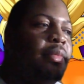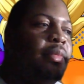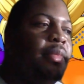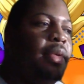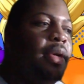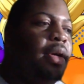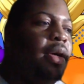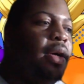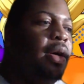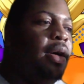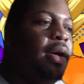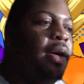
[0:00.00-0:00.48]

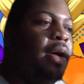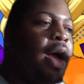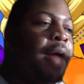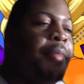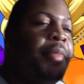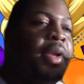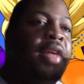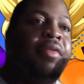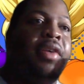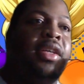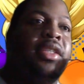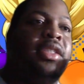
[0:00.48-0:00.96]
Uh, I
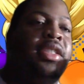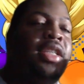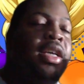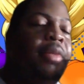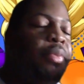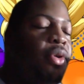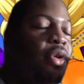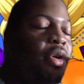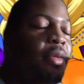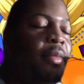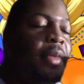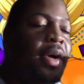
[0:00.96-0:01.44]
believe I said
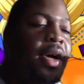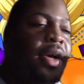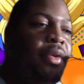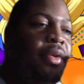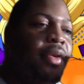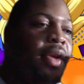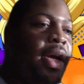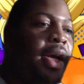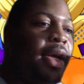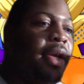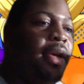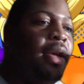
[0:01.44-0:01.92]
Pokemon
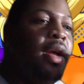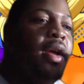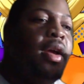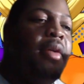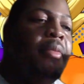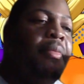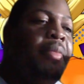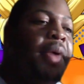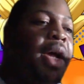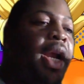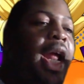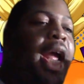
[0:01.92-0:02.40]
Unite,
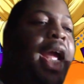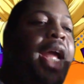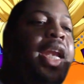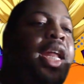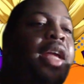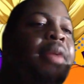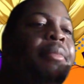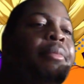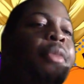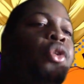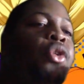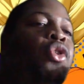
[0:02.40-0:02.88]
but any
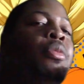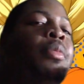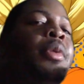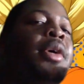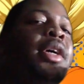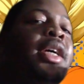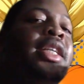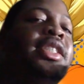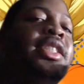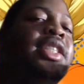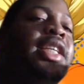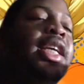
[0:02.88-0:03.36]
MOBA,
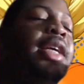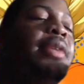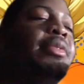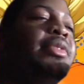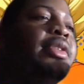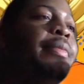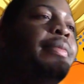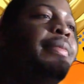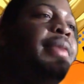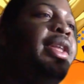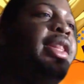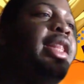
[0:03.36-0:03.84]
it seems
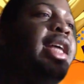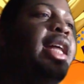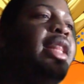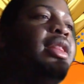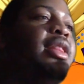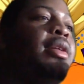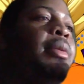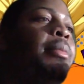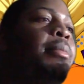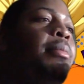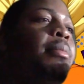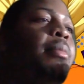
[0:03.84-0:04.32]
to be that
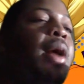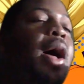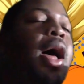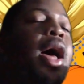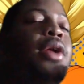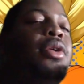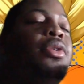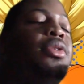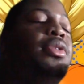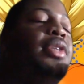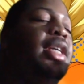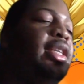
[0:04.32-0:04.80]
the
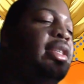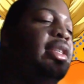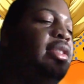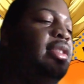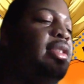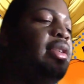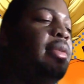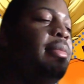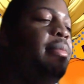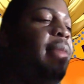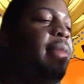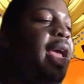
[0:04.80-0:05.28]
model is
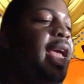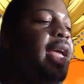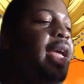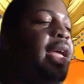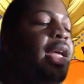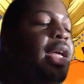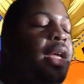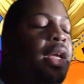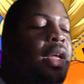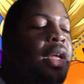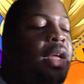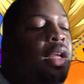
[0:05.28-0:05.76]
to
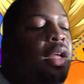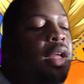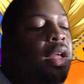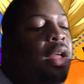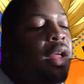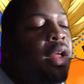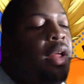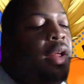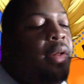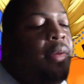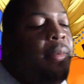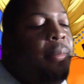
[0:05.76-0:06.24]
make
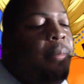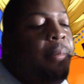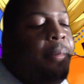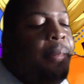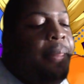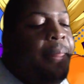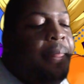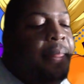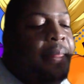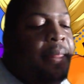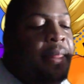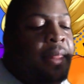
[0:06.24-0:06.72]

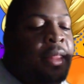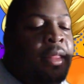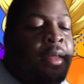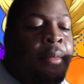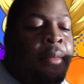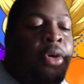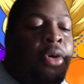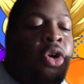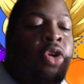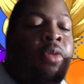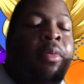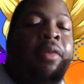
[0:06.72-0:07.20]
the
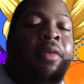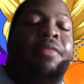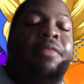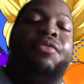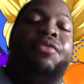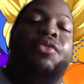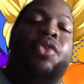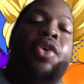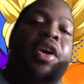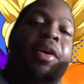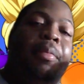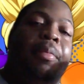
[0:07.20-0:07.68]
MOBA
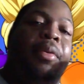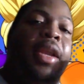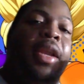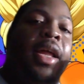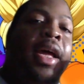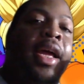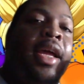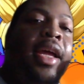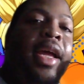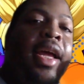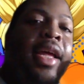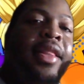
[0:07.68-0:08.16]
free to
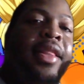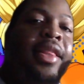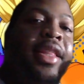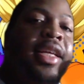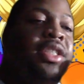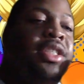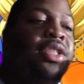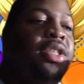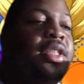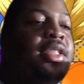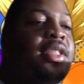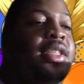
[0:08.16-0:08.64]
play and then
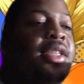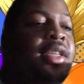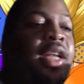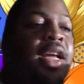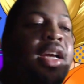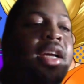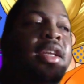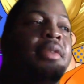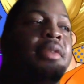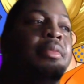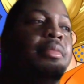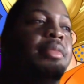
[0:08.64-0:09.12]
just
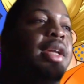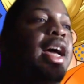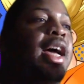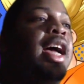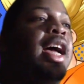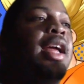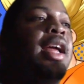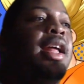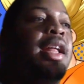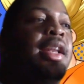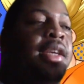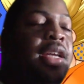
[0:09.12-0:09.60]
nickel and
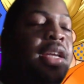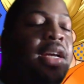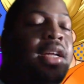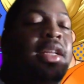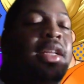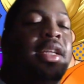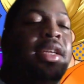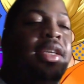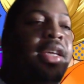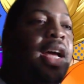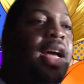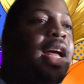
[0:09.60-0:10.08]
dime, nickel
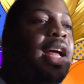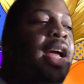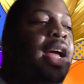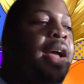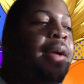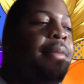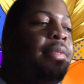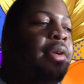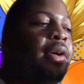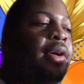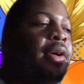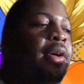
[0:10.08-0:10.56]
and
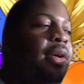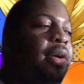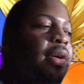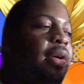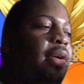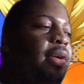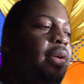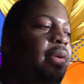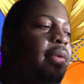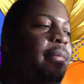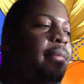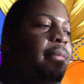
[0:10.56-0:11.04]
dime
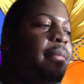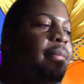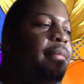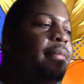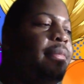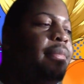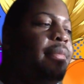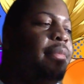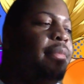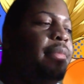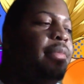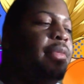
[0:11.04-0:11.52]
the
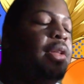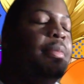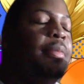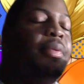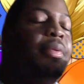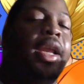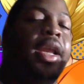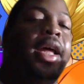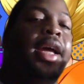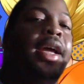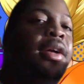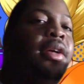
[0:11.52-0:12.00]
the
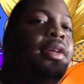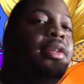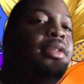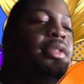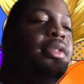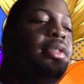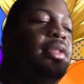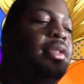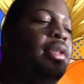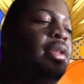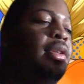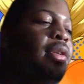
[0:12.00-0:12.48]
players